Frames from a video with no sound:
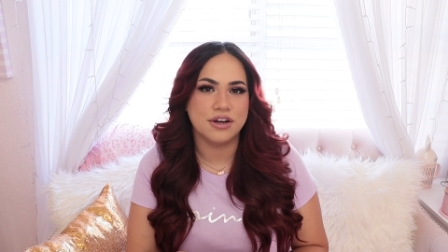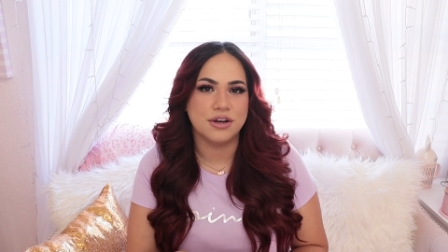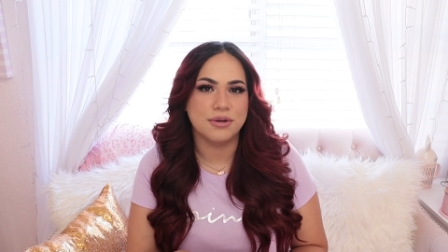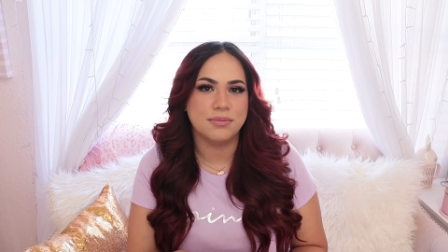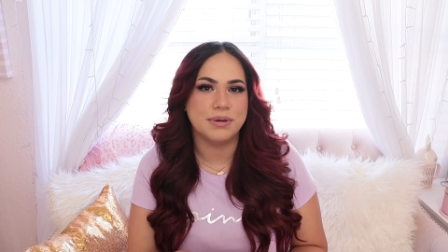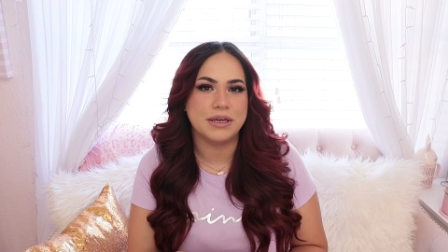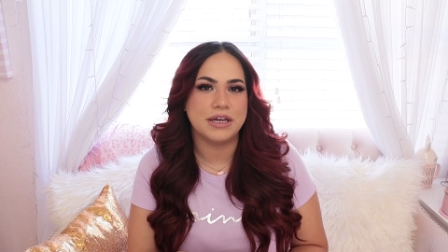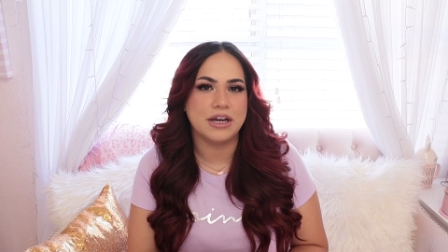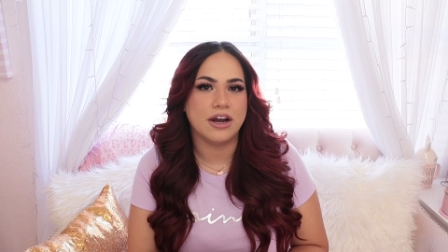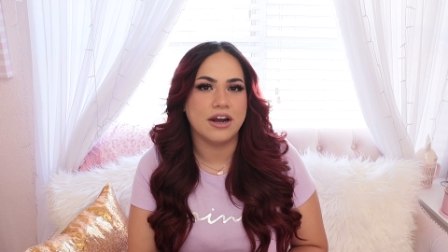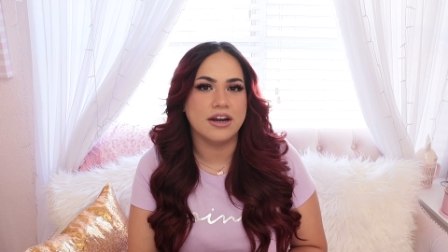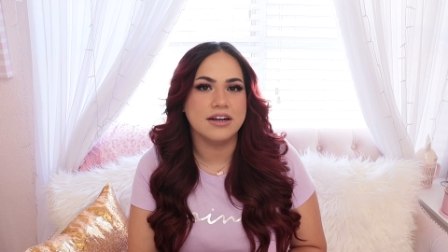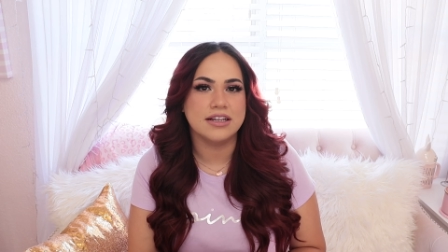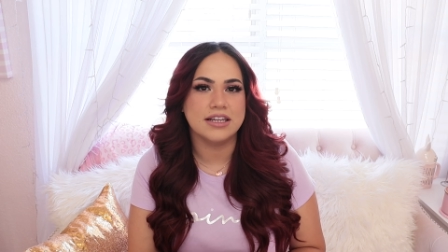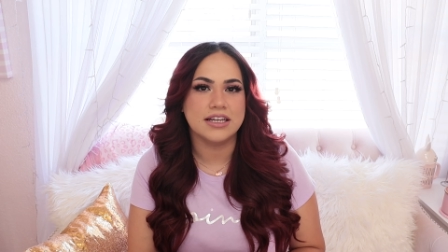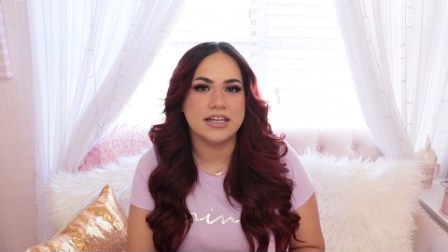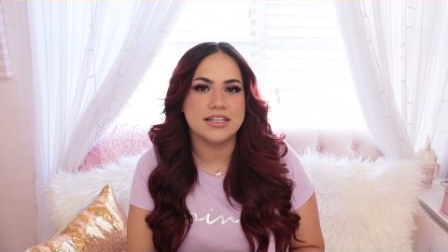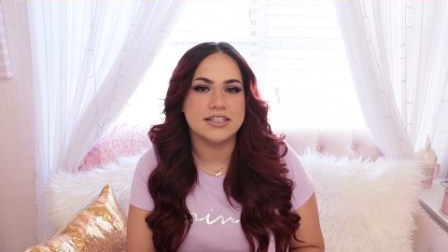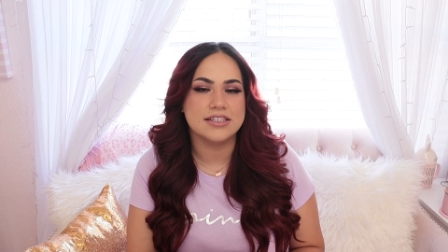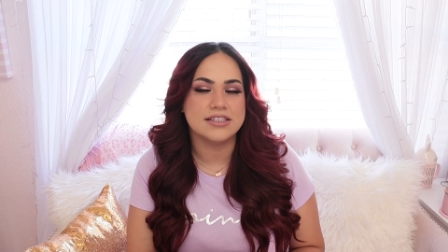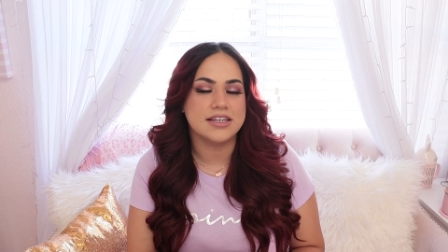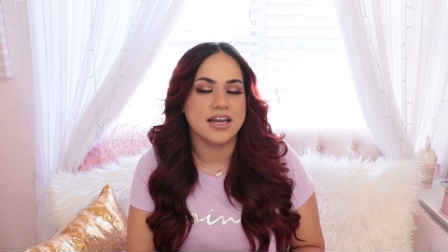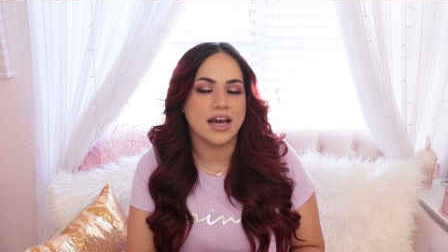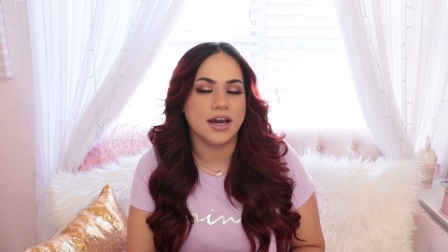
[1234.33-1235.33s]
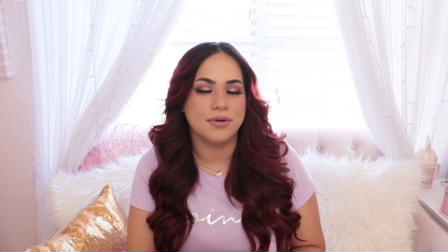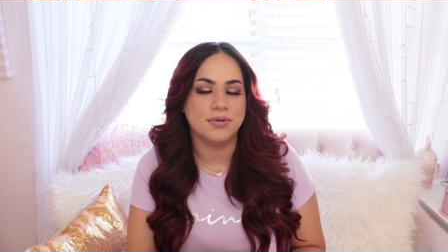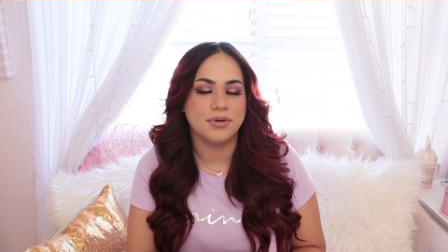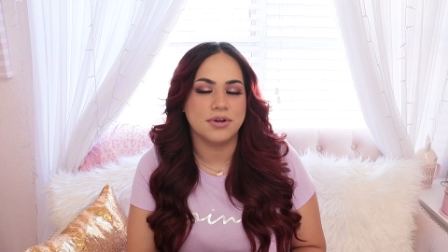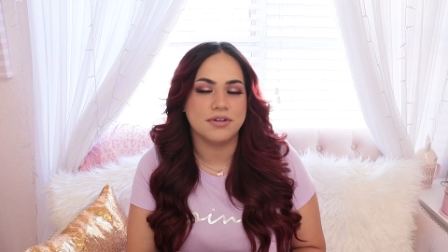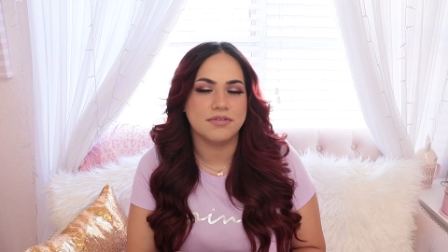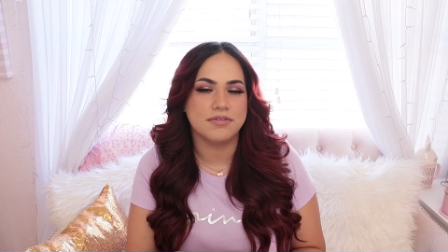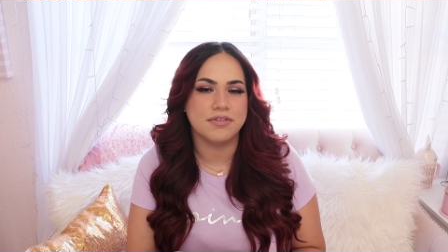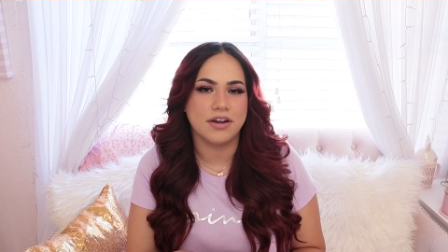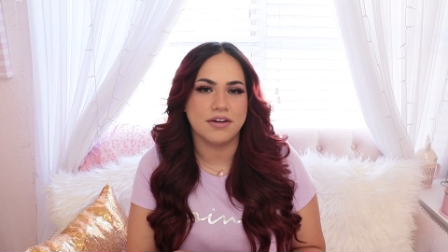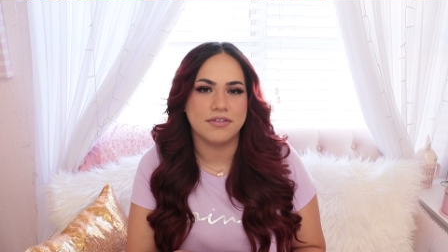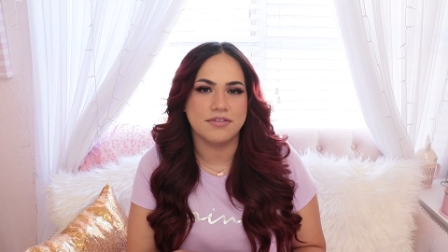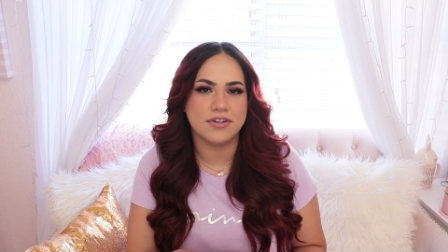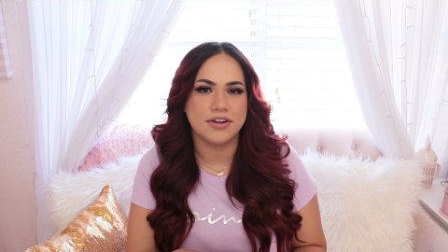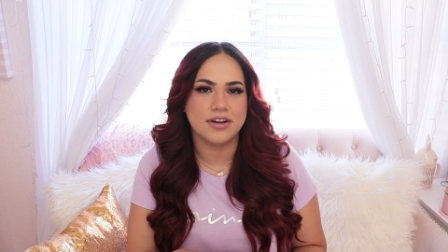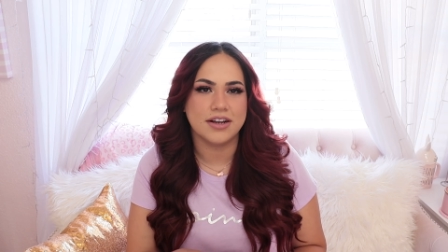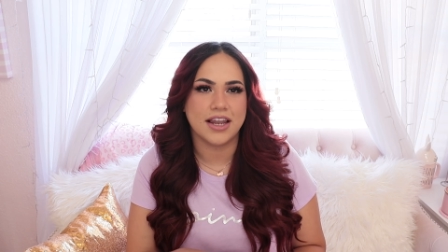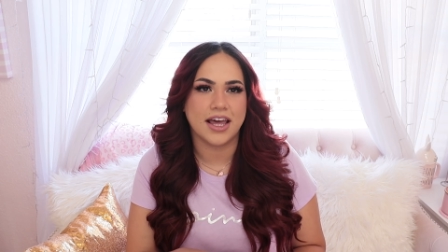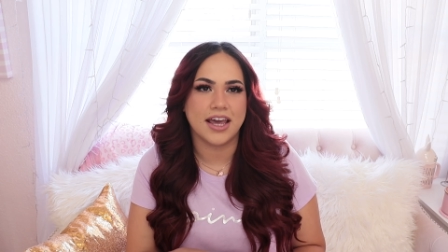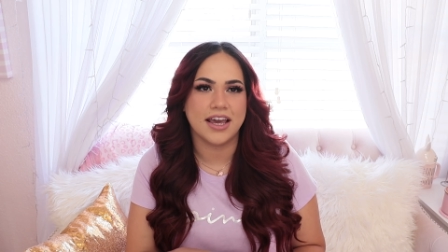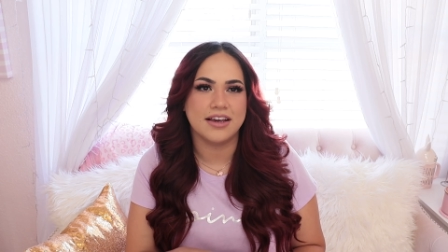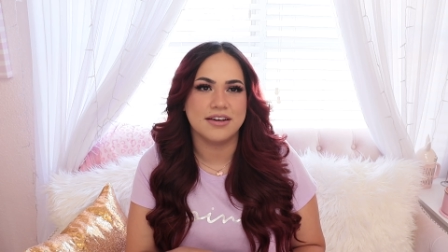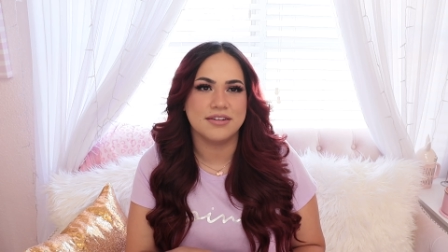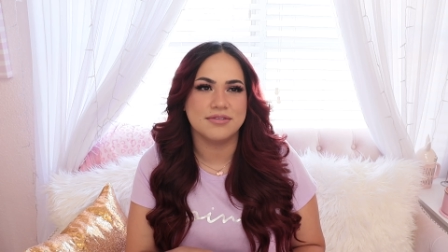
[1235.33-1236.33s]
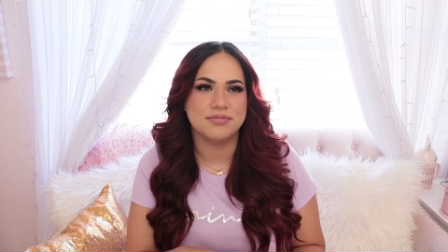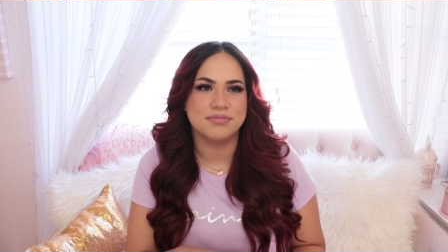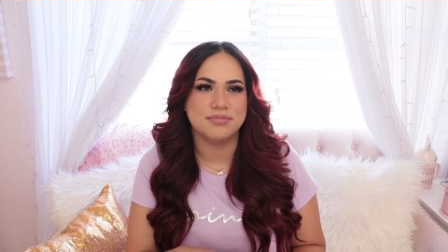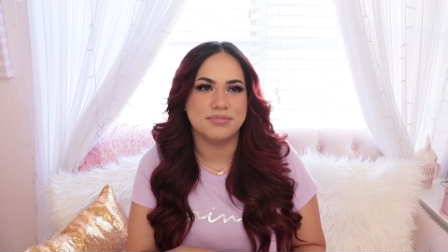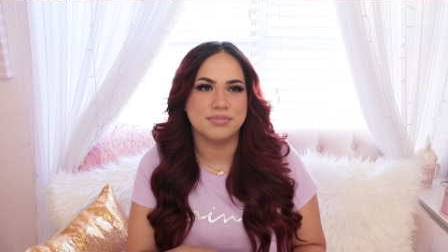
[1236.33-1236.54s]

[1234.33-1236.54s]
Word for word: her PR list I would have never like